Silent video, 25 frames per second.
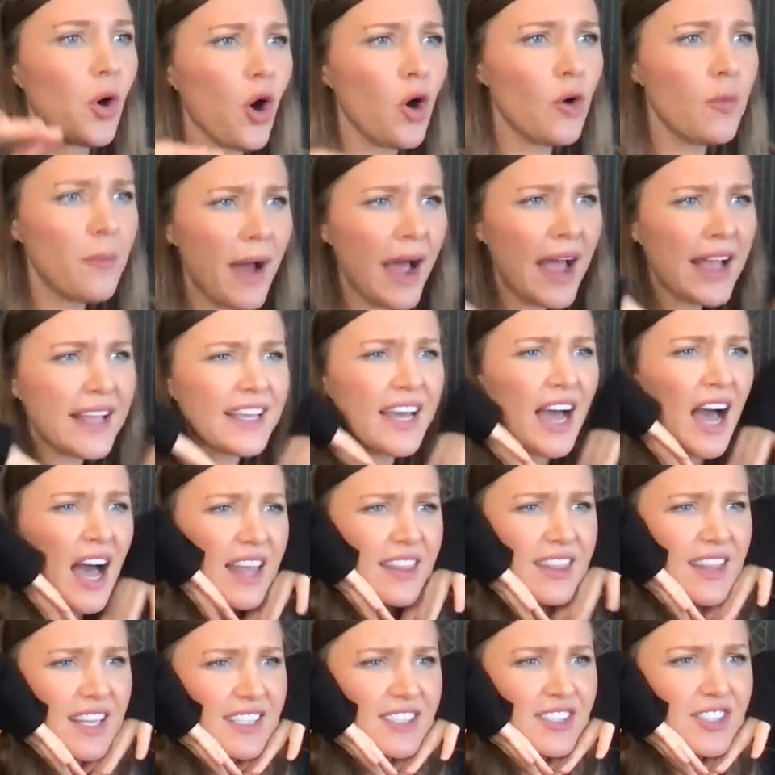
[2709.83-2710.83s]
Oh my
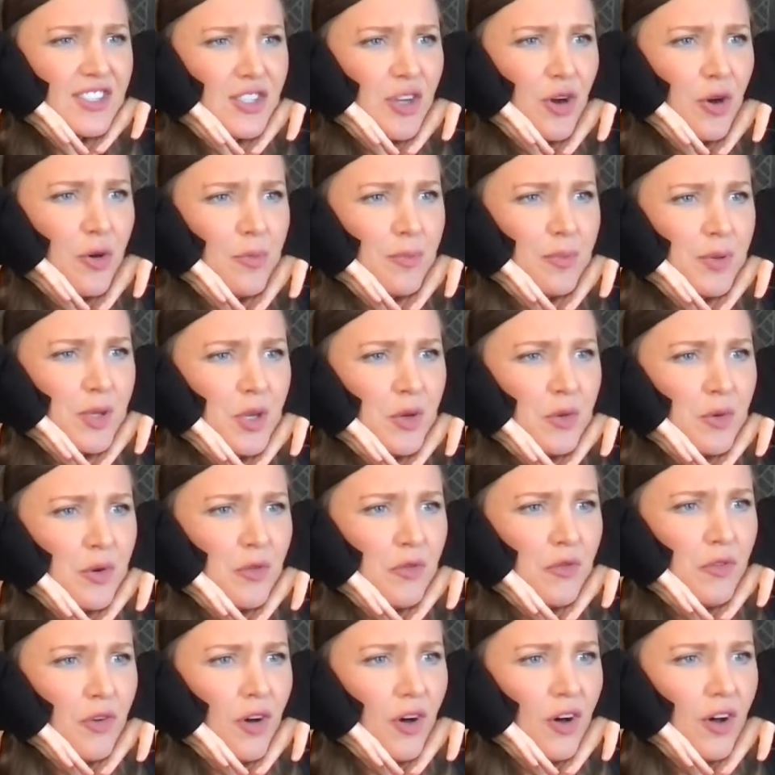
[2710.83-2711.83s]
God, that's so
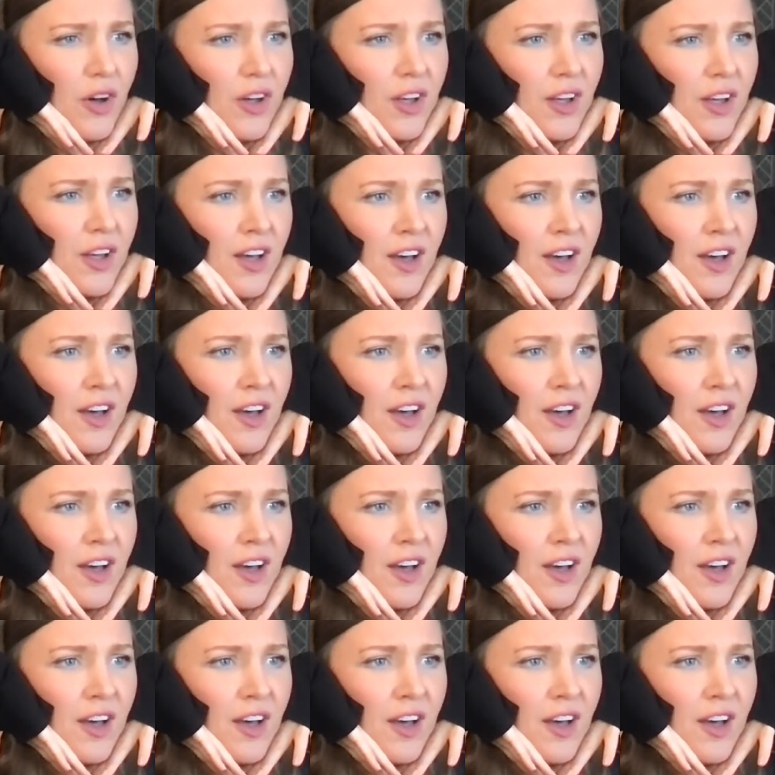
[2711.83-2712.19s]
beautiful.